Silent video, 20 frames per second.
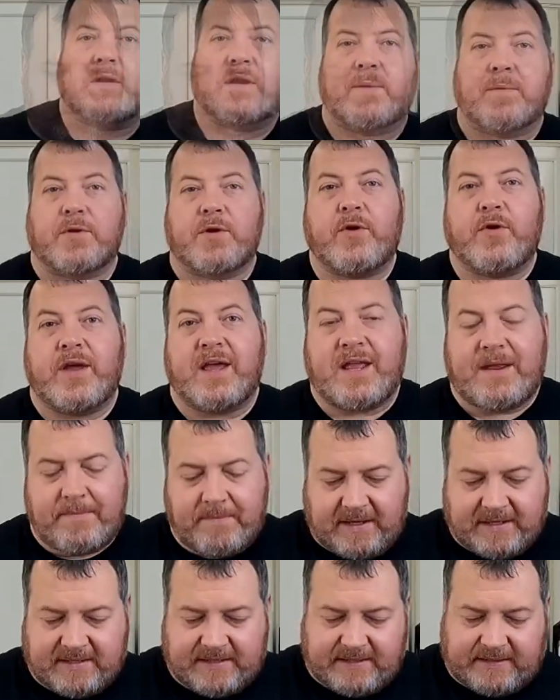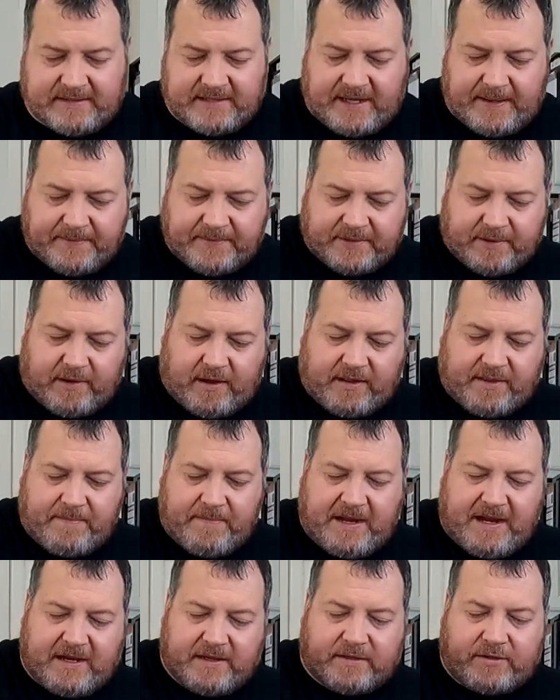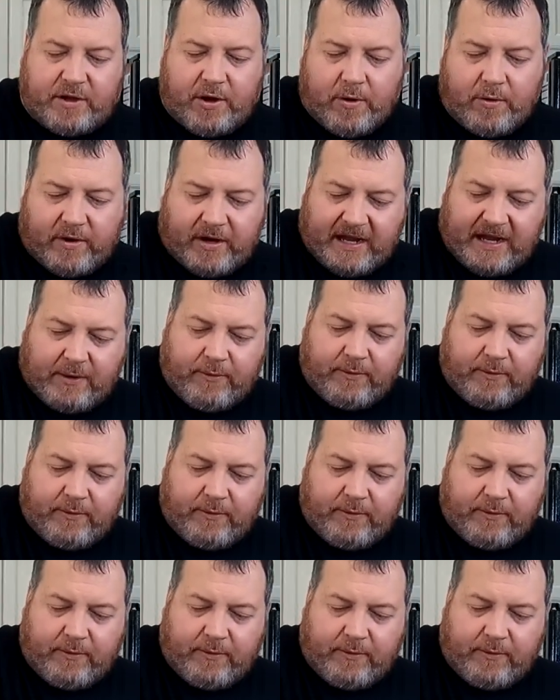Now we'll go ahead and mix this up so all the meat is coated